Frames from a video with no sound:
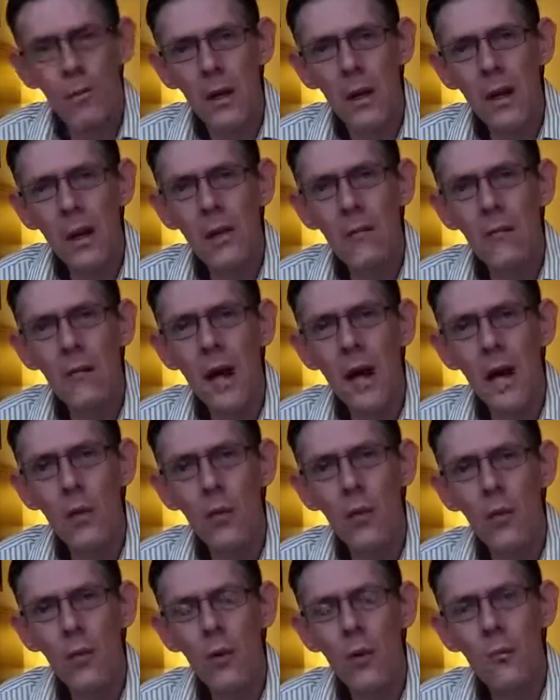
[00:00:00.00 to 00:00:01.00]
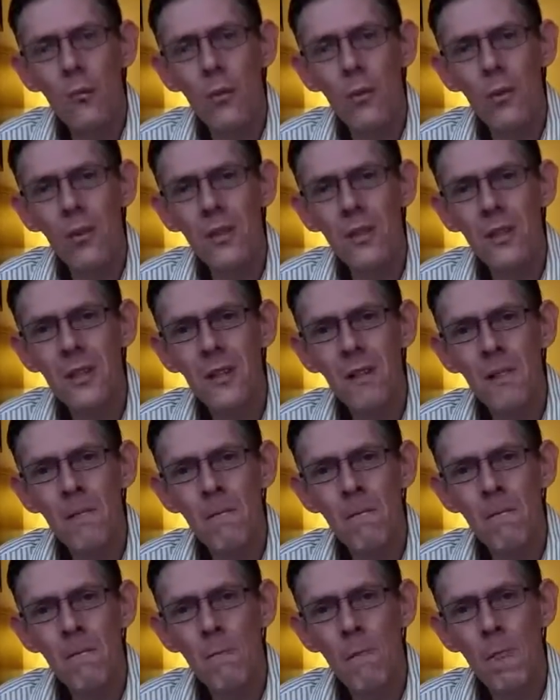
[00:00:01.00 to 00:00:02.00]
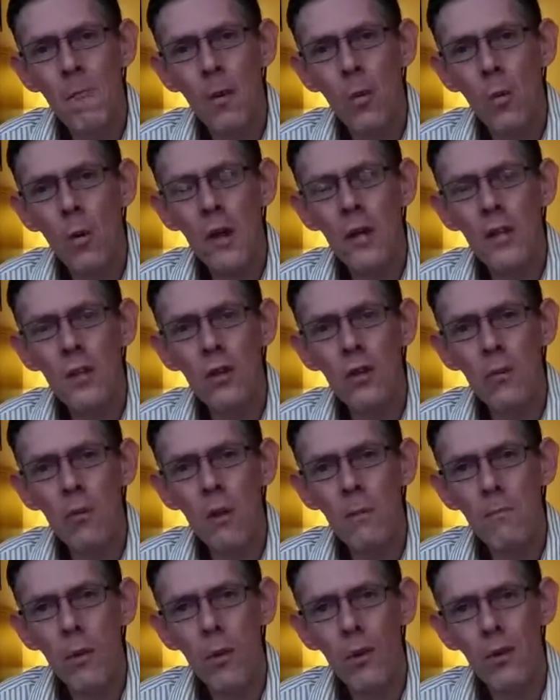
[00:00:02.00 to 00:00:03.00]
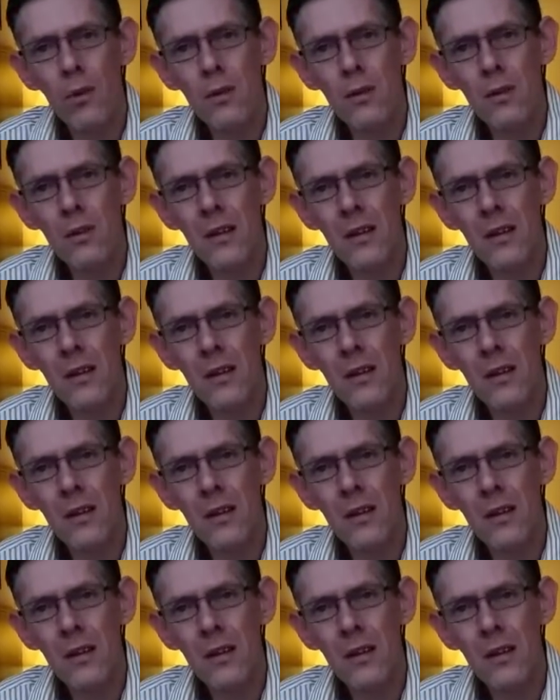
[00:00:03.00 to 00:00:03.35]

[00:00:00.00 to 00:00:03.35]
believed our report. What is the report?